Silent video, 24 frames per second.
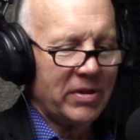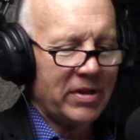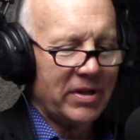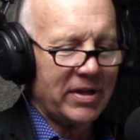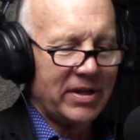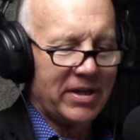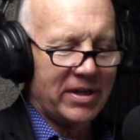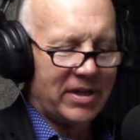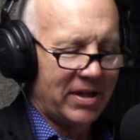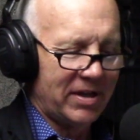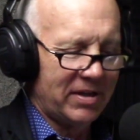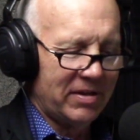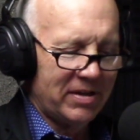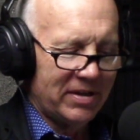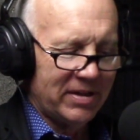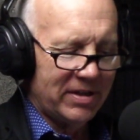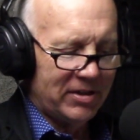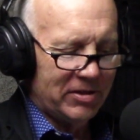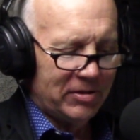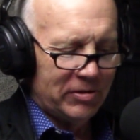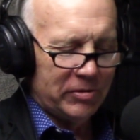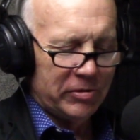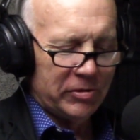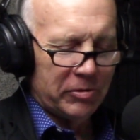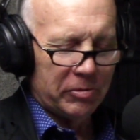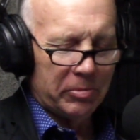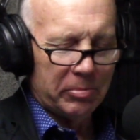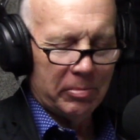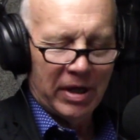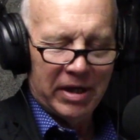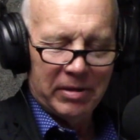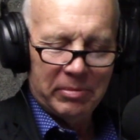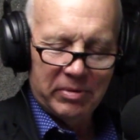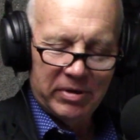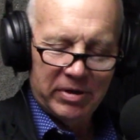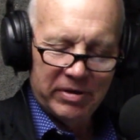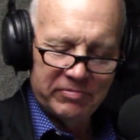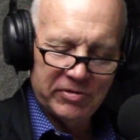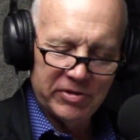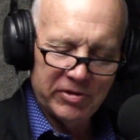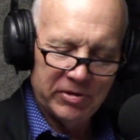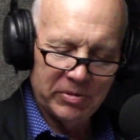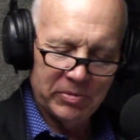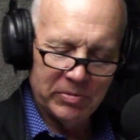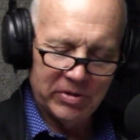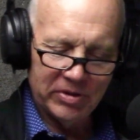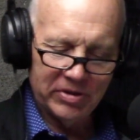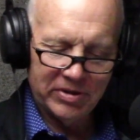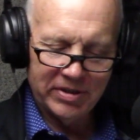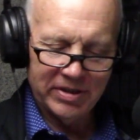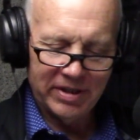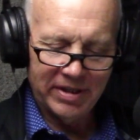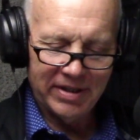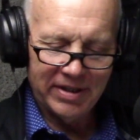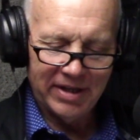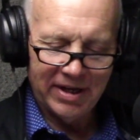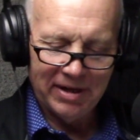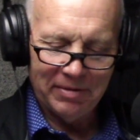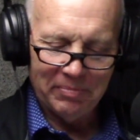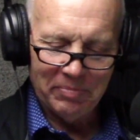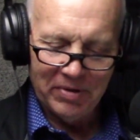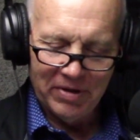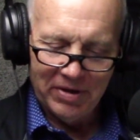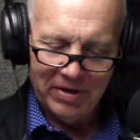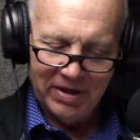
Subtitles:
thing that you reminded me of, Judy, when you said that,